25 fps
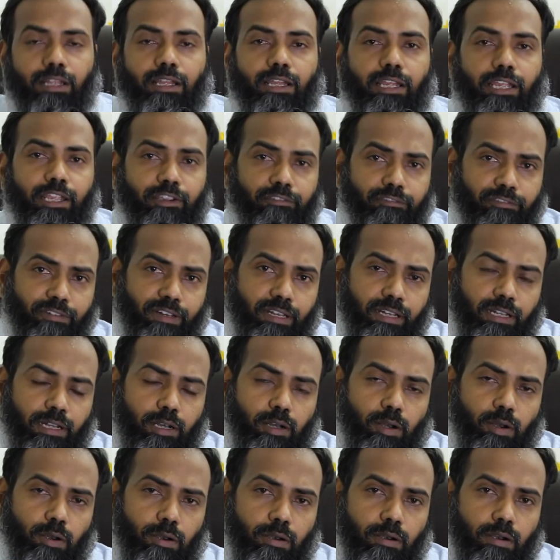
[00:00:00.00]
If in the
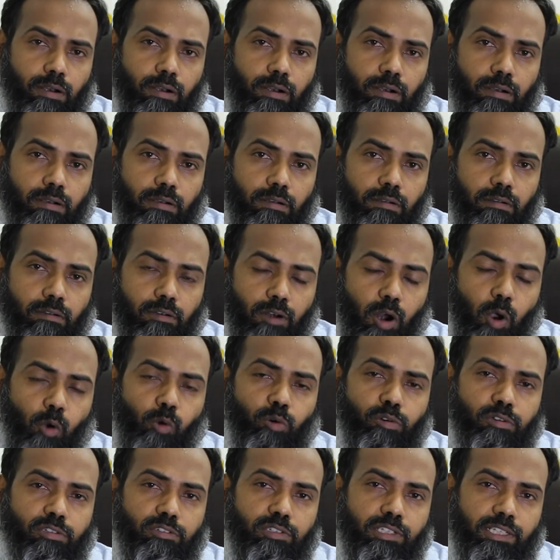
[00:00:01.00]

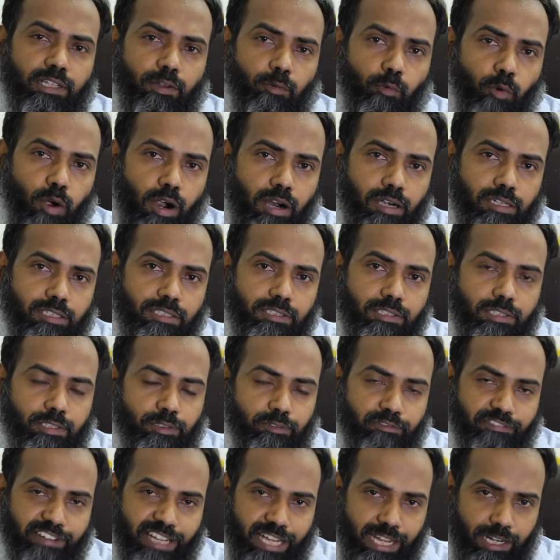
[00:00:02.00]
rounds in the wards,
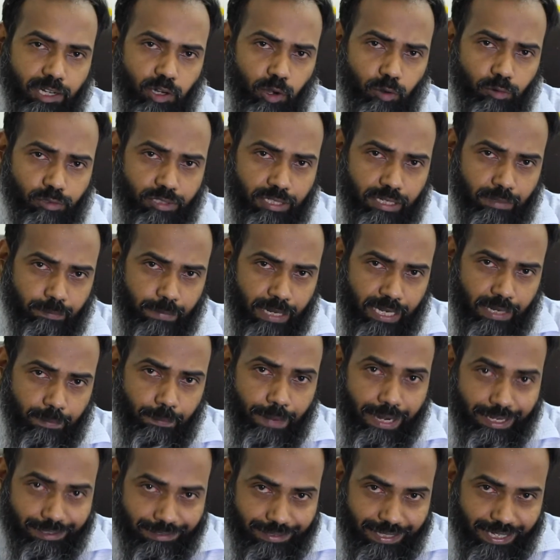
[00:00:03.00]
we can counsel by the
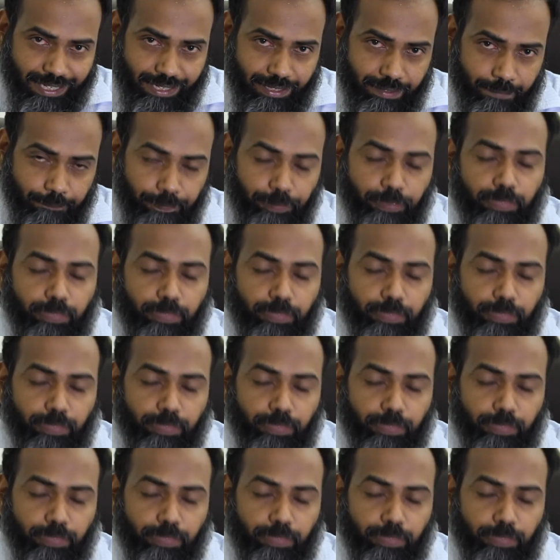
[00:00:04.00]
bedside,